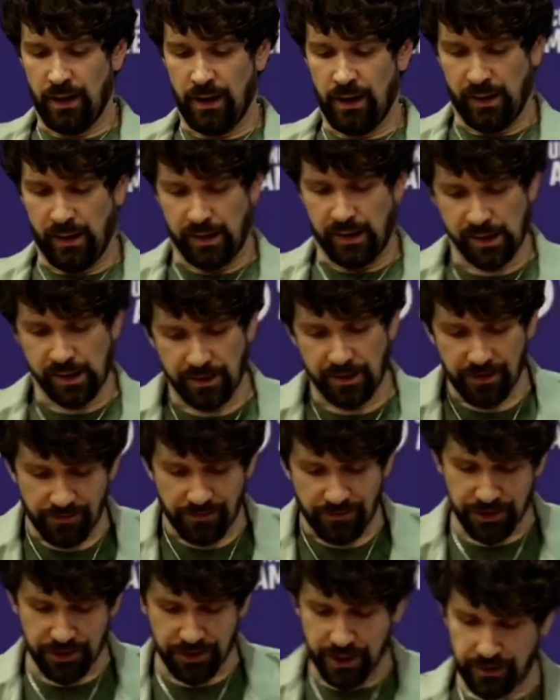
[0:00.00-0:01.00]
So the
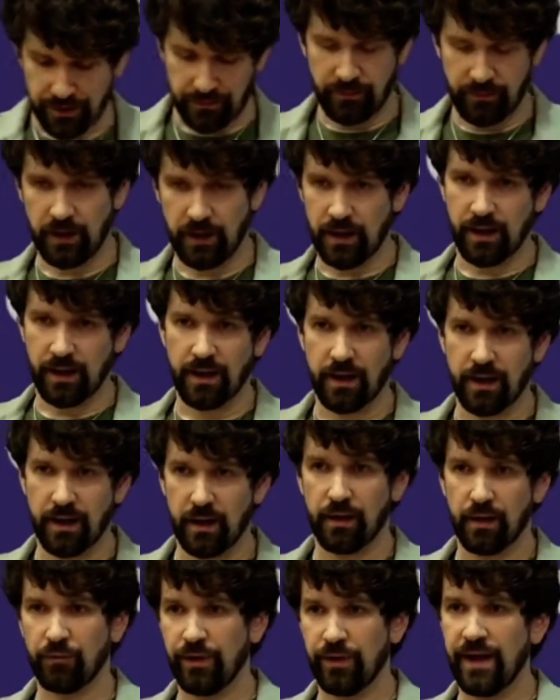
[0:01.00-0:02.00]
unfortunate
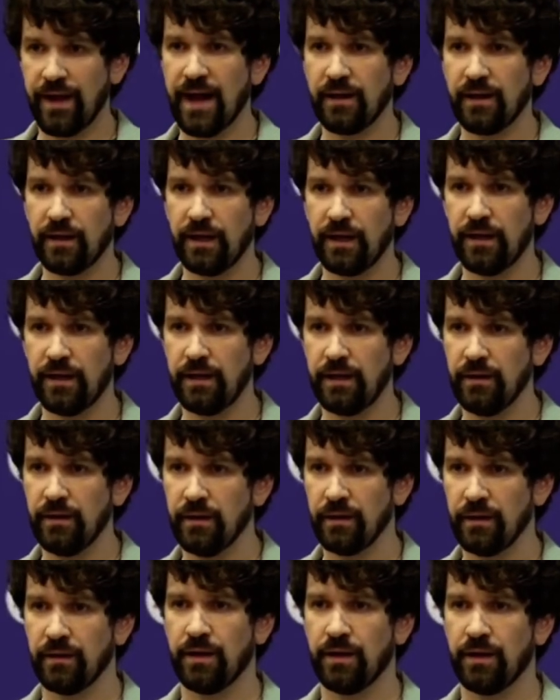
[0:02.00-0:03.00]
reality...
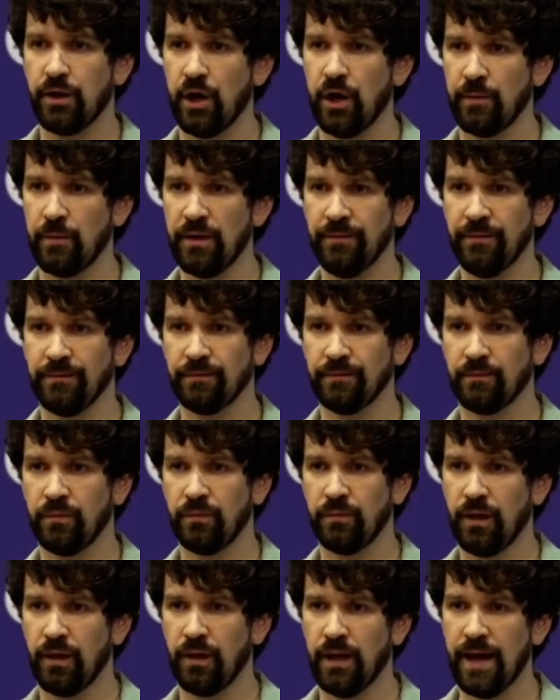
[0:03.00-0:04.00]
Can you hear me?
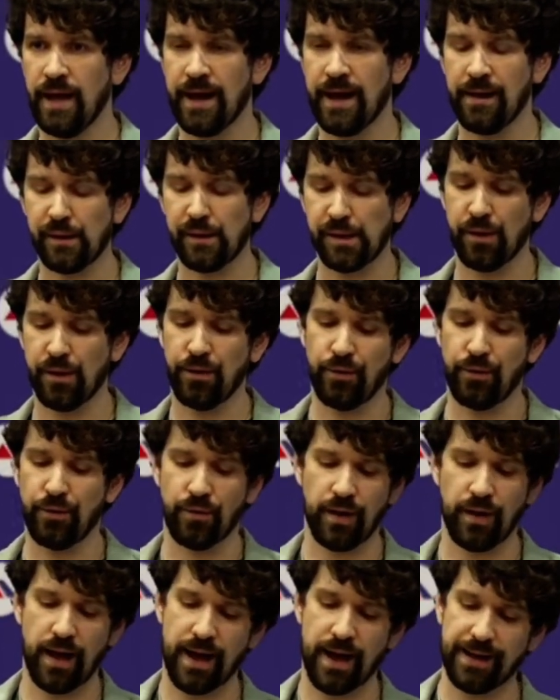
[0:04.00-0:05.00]
Yeah, so
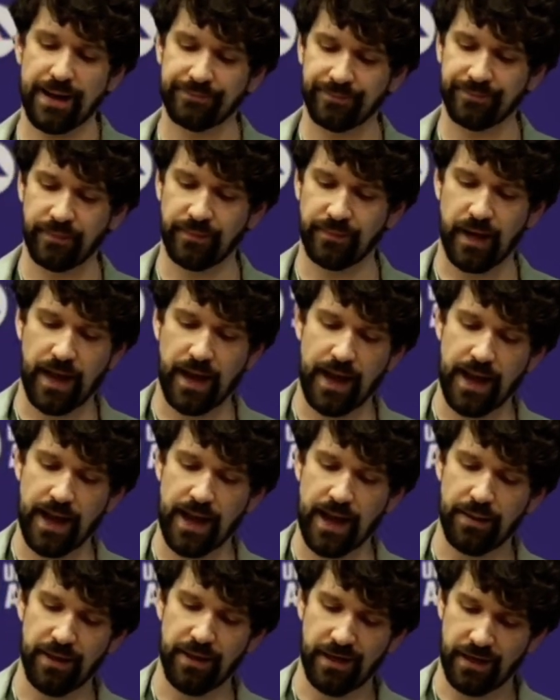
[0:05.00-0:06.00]
I
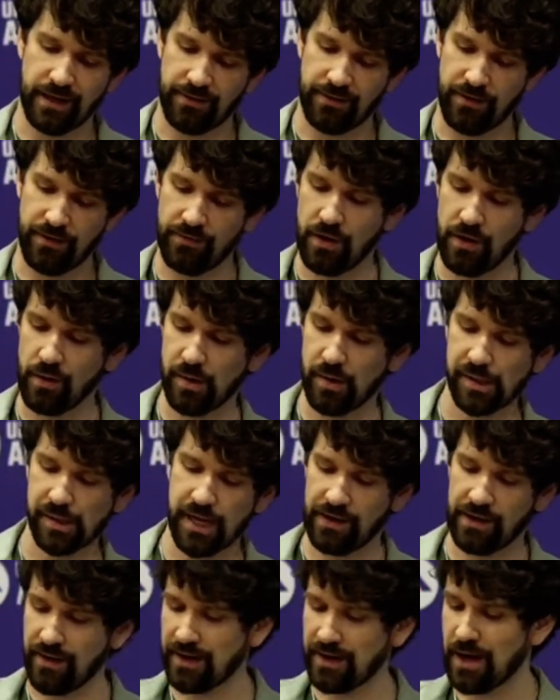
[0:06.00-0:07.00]
mean, like, if you have no understanding
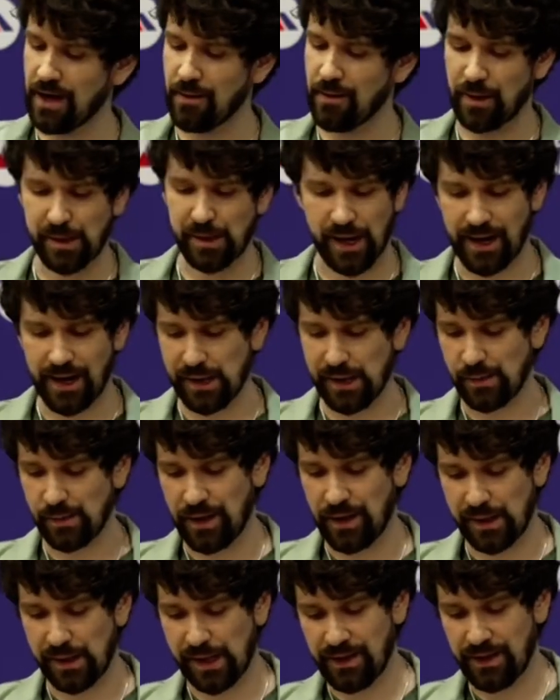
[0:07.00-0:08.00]
of economics, I guess we can
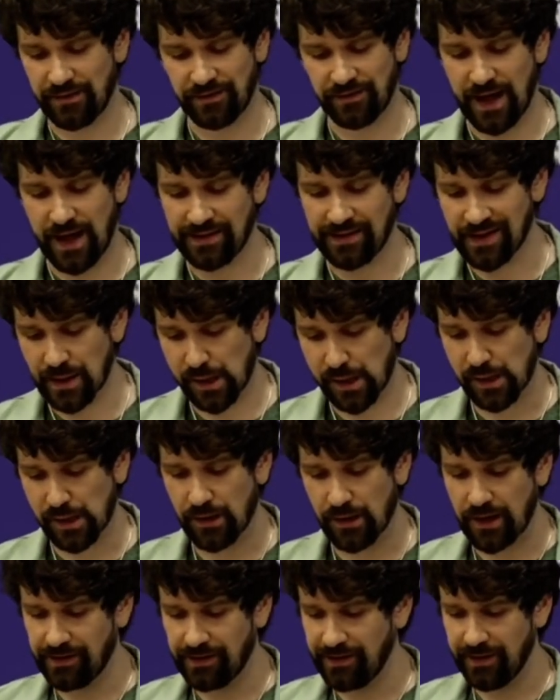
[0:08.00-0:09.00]
say that a flat tax is a good
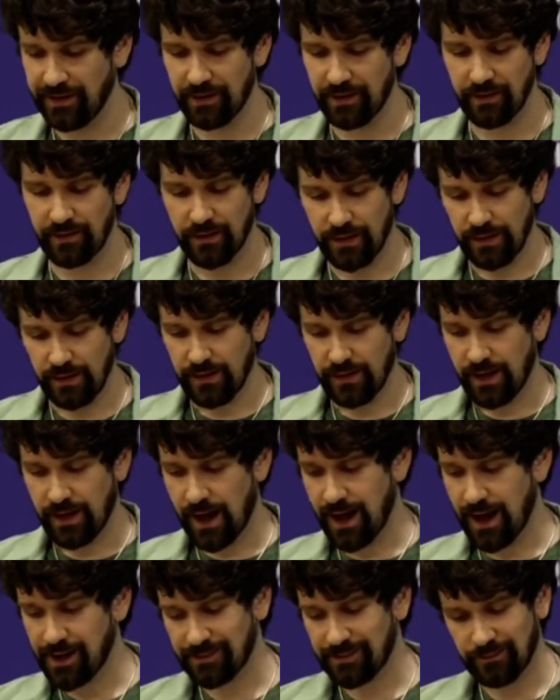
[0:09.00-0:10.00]
idea.
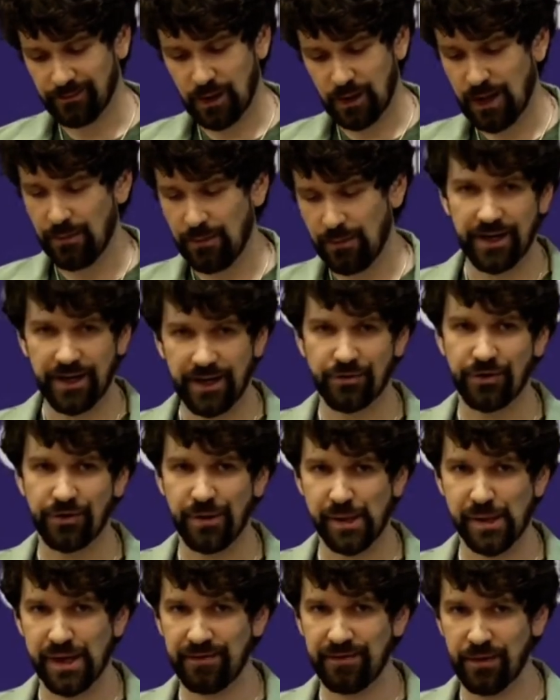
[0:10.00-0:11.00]
Allow me to
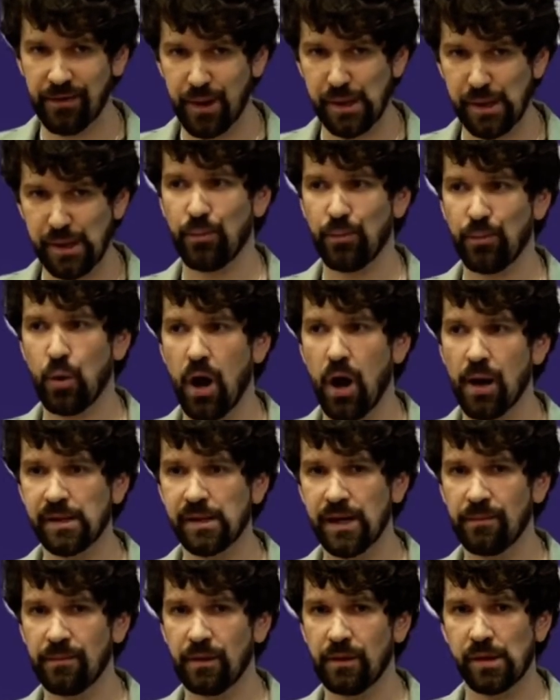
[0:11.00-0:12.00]
introduce a very simple
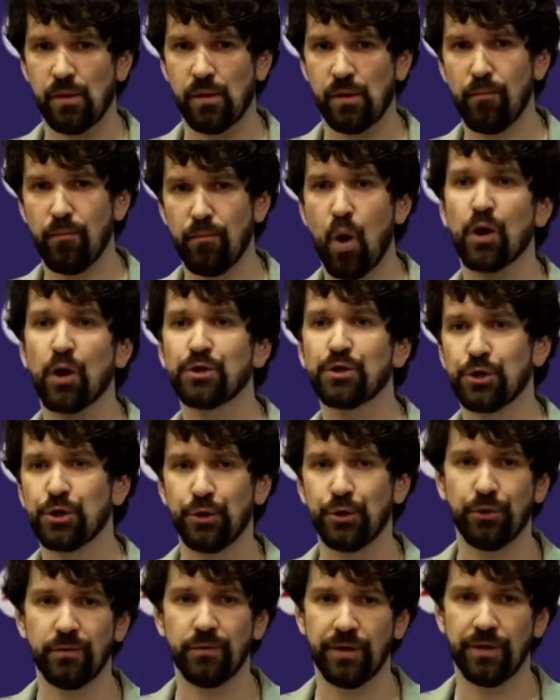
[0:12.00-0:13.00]
concept. It's called
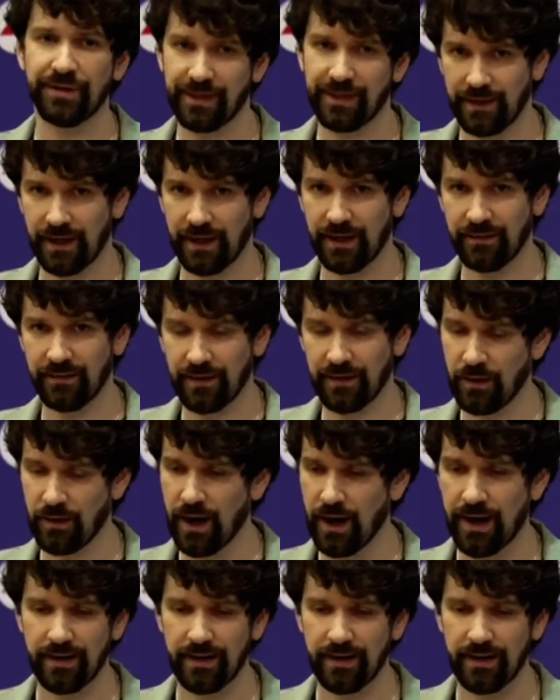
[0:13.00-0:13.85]
marginal utility, okay?